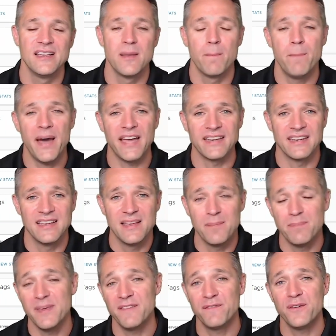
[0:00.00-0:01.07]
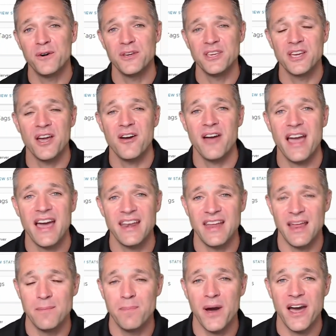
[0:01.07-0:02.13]
But before you go out
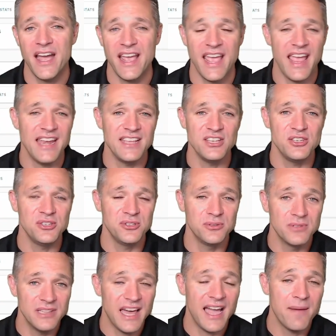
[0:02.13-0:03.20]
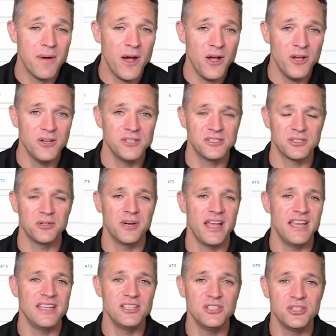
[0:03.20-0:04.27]
and buy any new lab hosts or
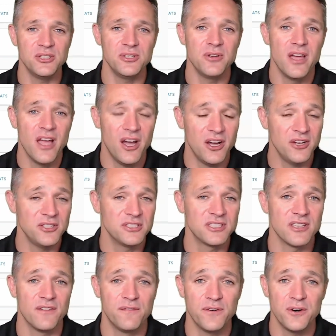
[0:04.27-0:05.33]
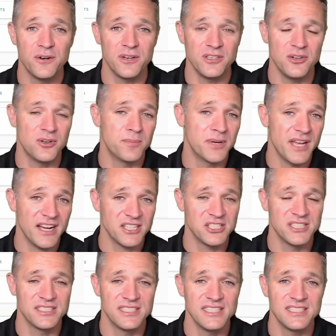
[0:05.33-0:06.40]
any new hosts for your production
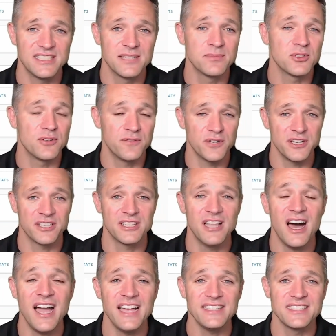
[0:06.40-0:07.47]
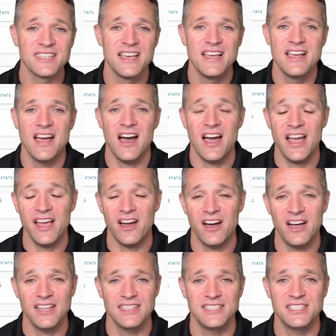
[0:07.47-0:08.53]
systems or for your clients, I
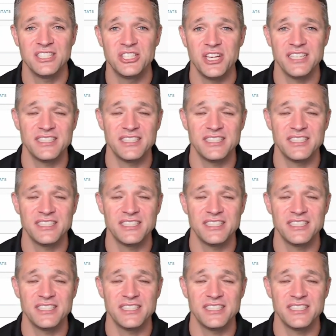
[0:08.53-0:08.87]
highly suggest